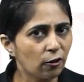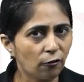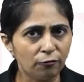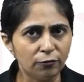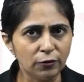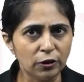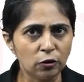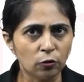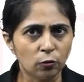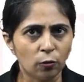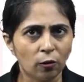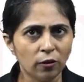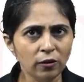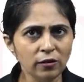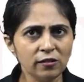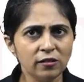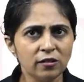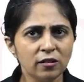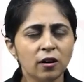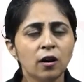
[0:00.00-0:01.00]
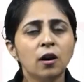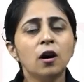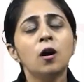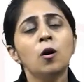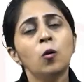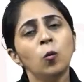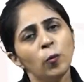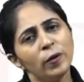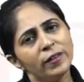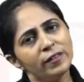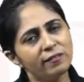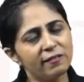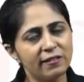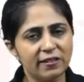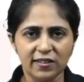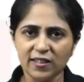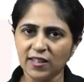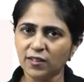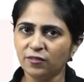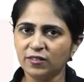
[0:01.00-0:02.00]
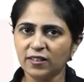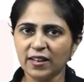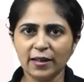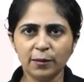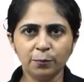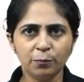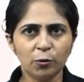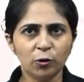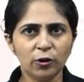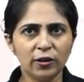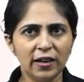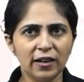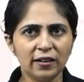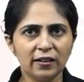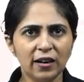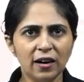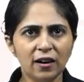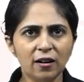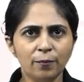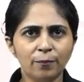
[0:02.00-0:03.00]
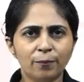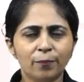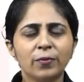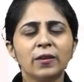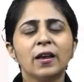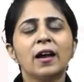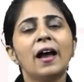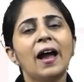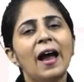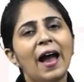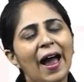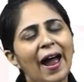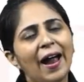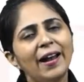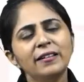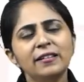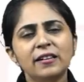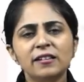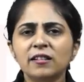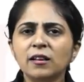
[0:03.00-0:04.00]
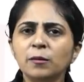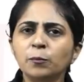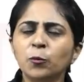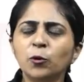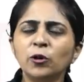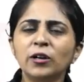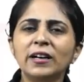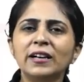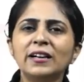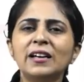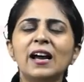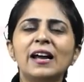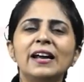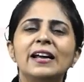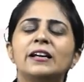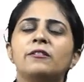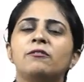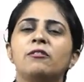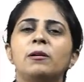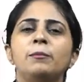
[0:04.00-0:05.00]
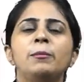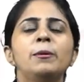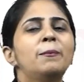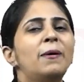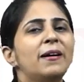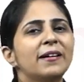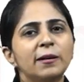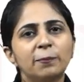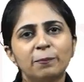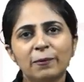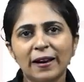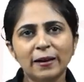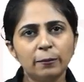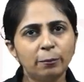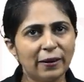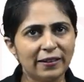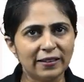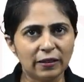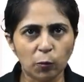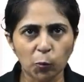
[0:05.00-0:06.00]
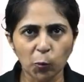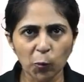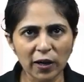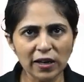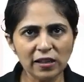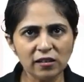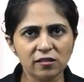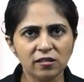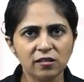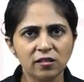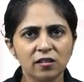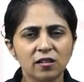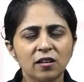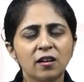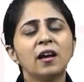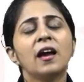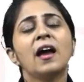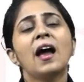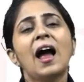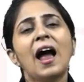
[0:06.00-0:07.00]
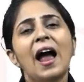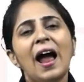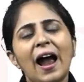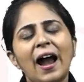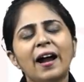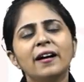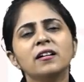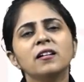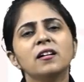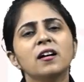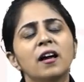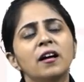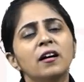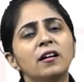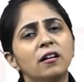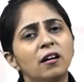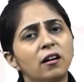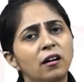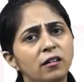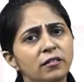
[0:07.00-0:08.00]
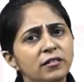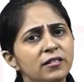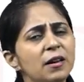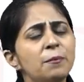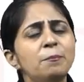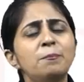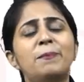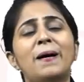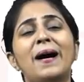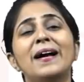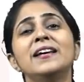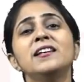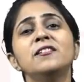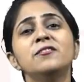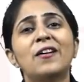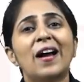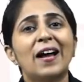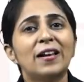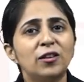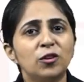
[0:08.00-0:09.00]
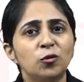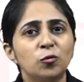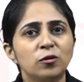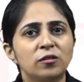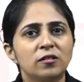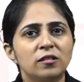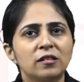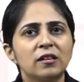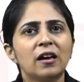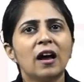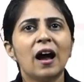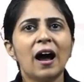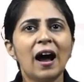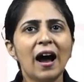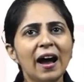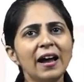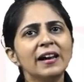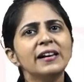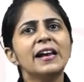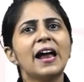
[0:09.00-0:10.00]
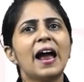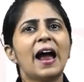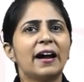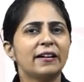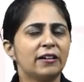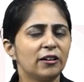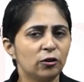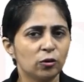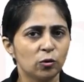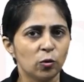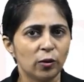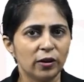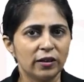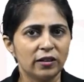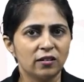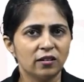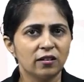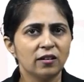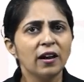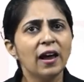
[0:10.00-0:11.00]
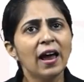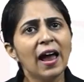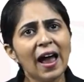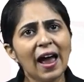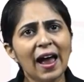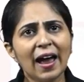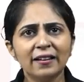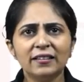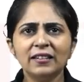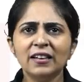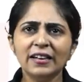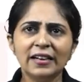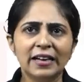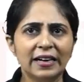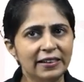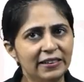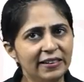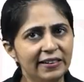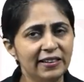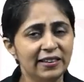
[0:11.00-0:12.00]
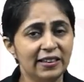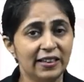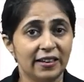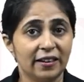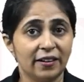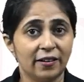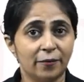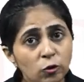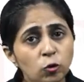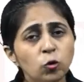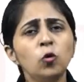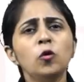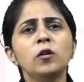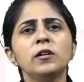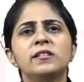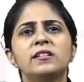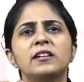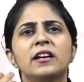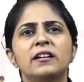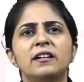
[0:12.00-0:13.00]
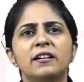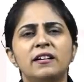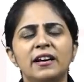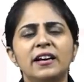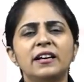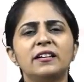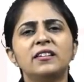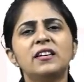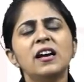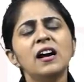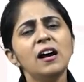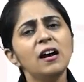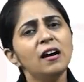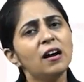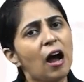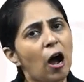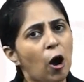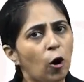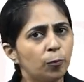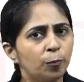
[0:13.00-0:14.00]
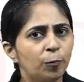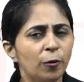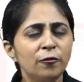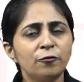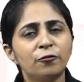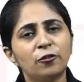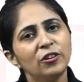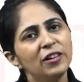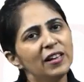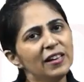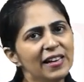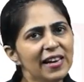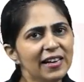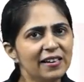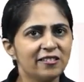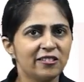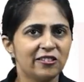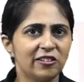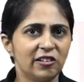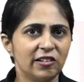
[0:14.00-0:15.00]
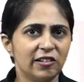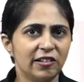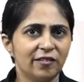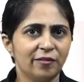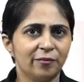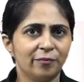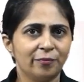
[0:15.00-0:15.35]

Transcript: of neurons which receives the input data, and this input data, it will be multiplied by the weights and some bias values are added to it at the hidden layer to generate the output for the next layer.